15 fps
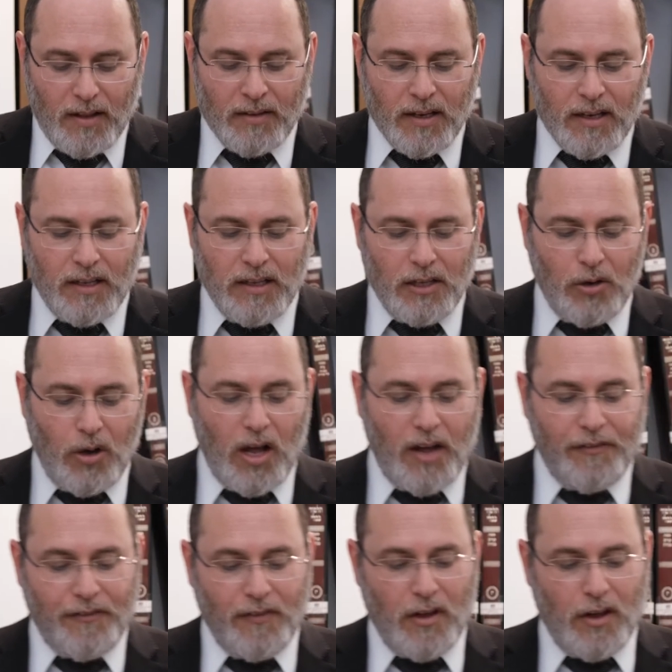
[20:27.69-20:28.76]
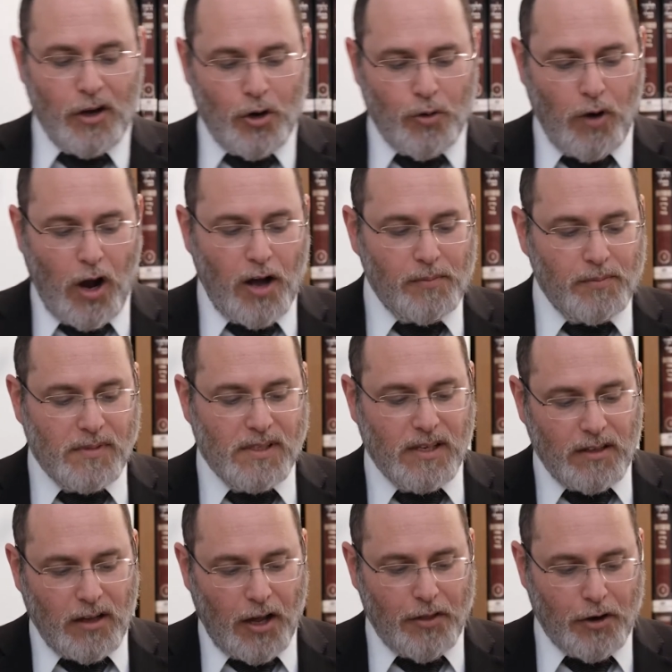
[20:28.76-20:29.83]
clean off crumbs
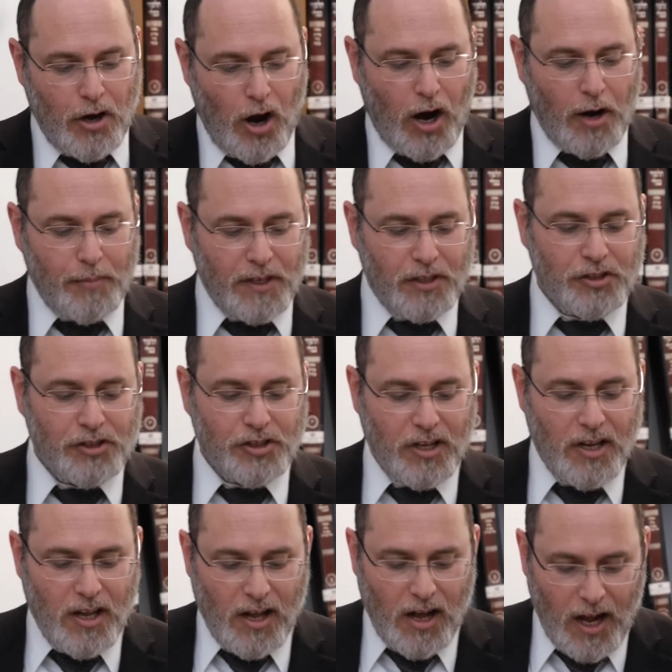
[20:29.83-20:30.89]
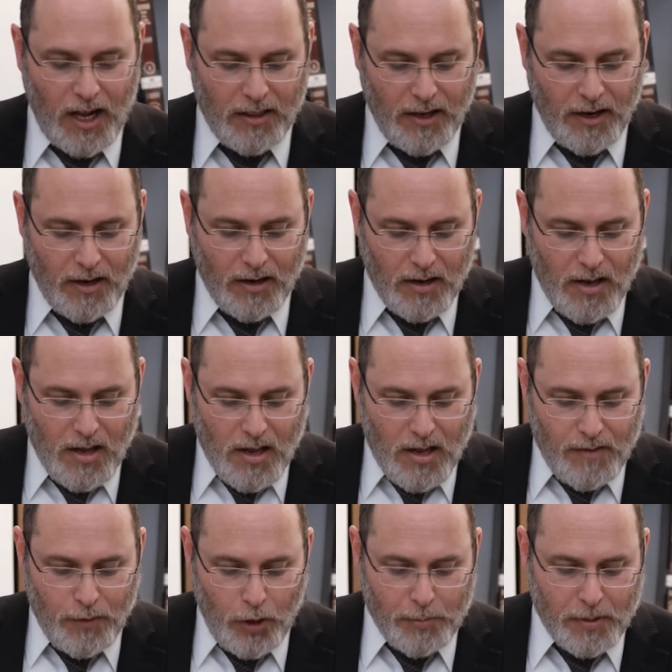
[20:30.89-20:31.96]
and other garbage on there.
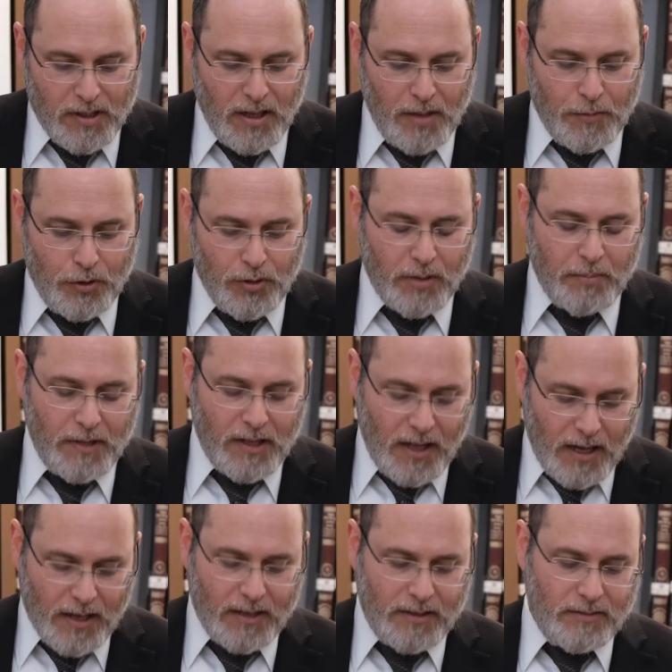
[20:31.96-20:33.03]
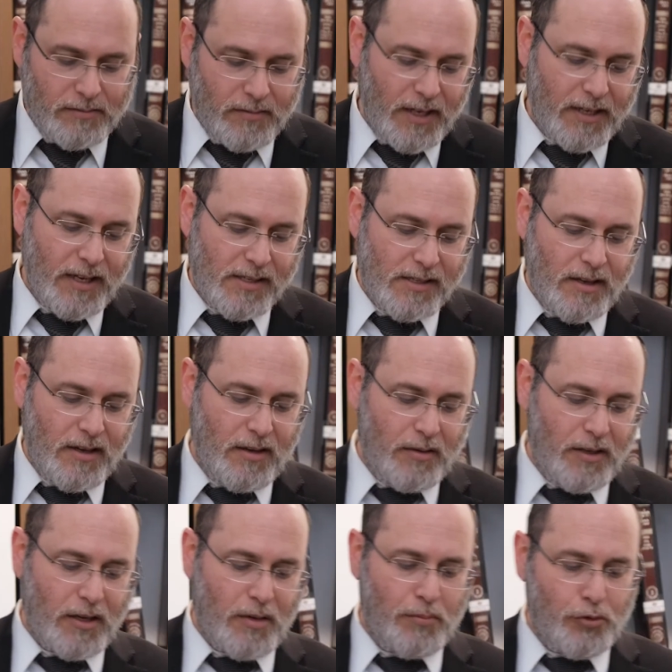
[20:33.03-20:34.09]
And I guess
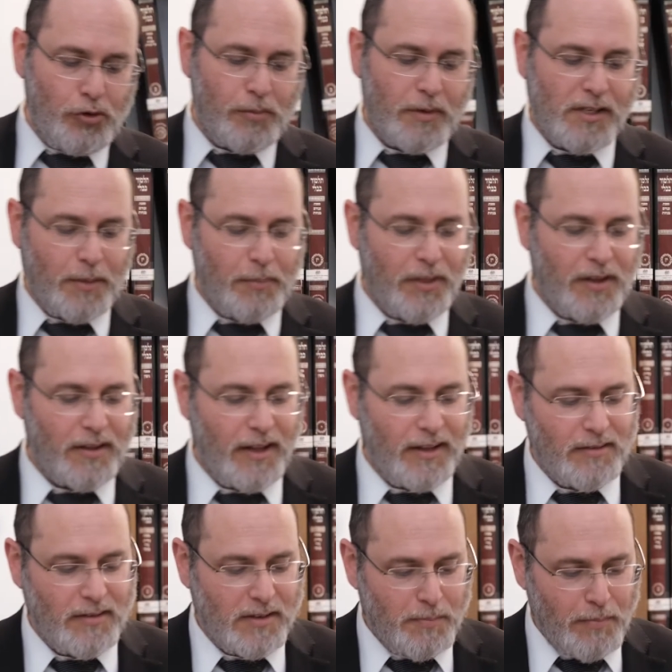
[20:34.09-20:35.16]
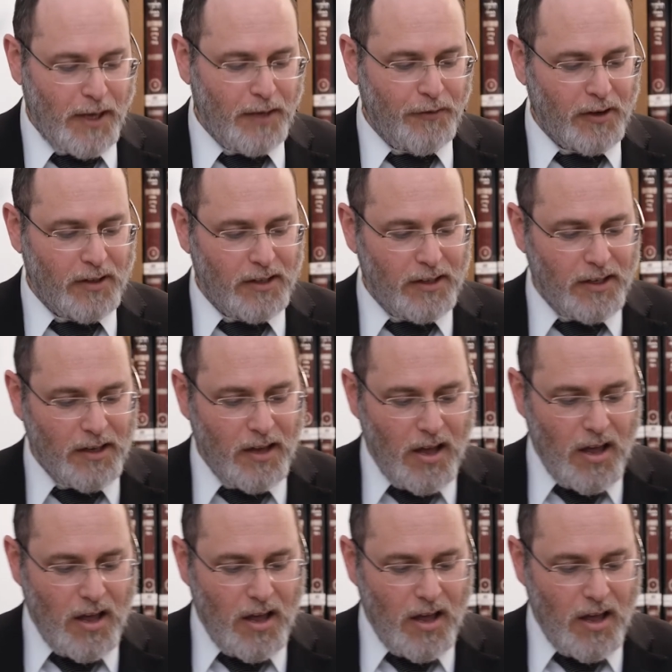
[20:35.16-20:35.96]
like a broom or something that is made for cleaning.